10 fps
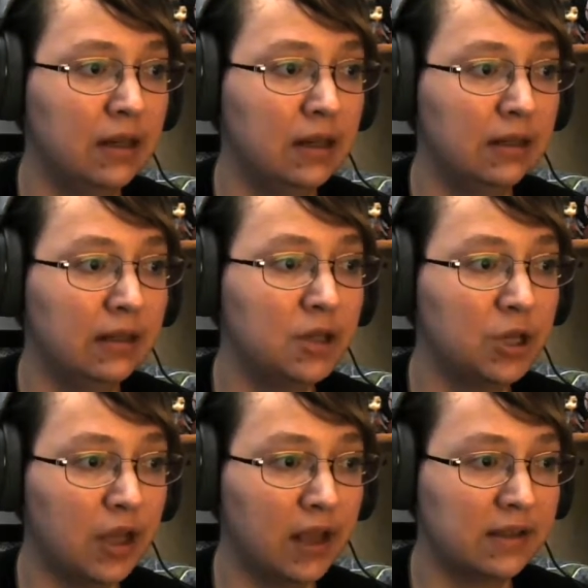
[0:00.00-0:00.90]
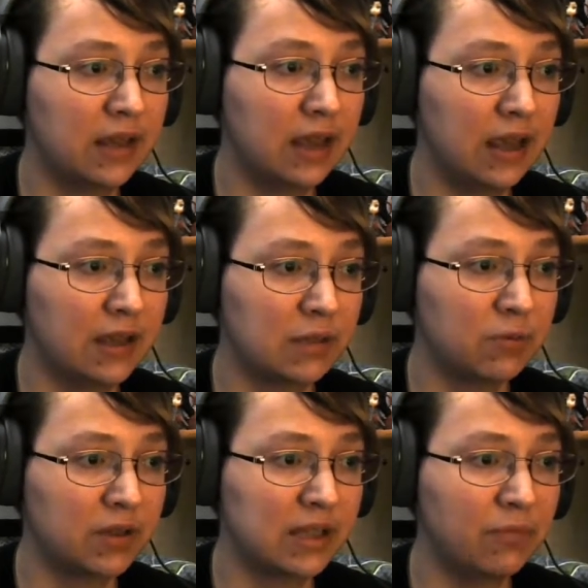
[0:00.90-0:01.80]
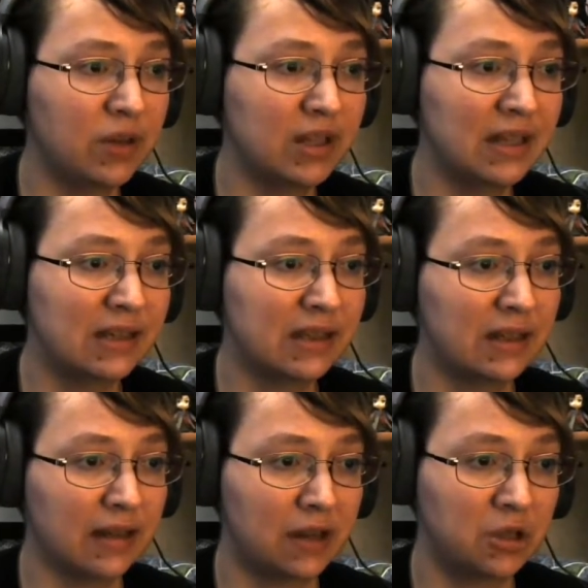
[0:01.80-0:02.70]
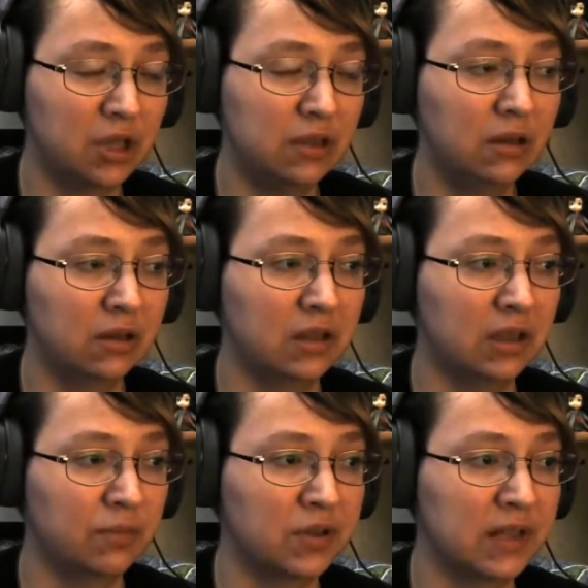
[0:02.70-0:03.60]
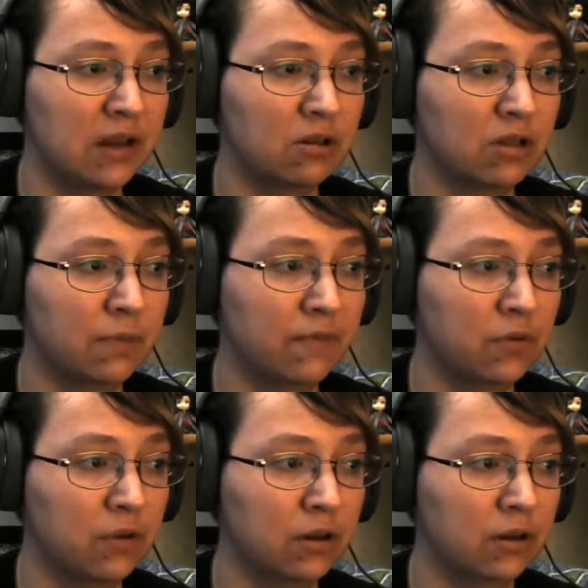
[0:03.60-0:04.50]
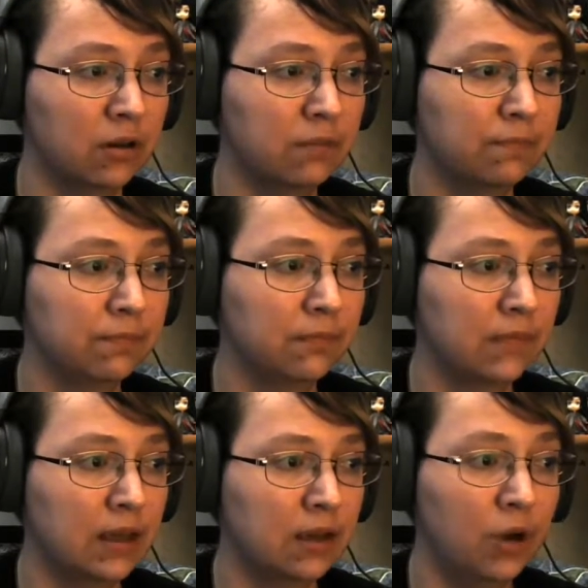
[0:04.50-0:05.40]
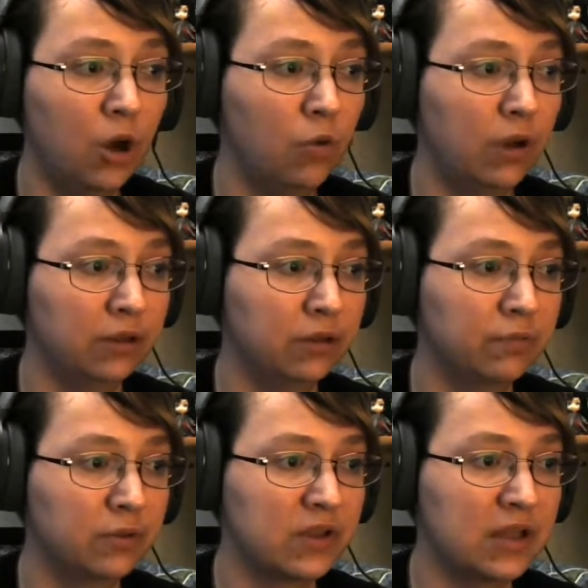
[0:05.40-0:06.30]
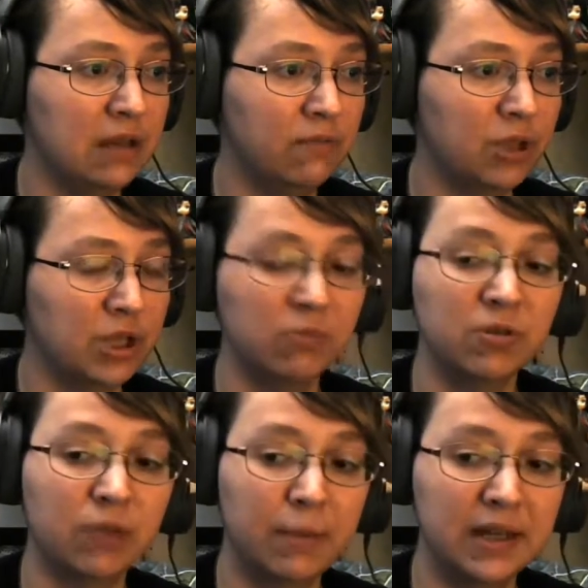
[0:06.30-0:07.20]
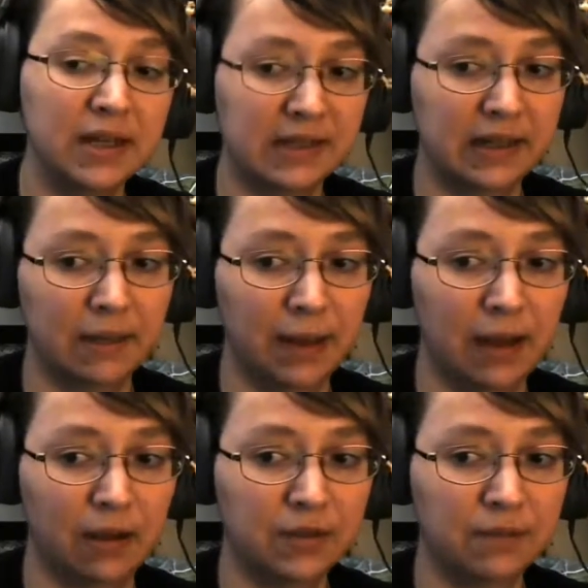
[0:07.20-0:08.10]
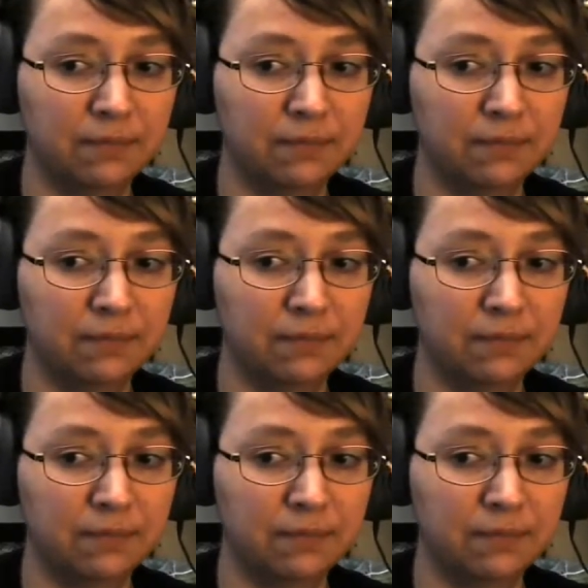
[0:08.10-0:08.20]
Li Xian's gaze was somewhat distant as she looked at the braziers before her. No one could perceive what she was reminiscing about.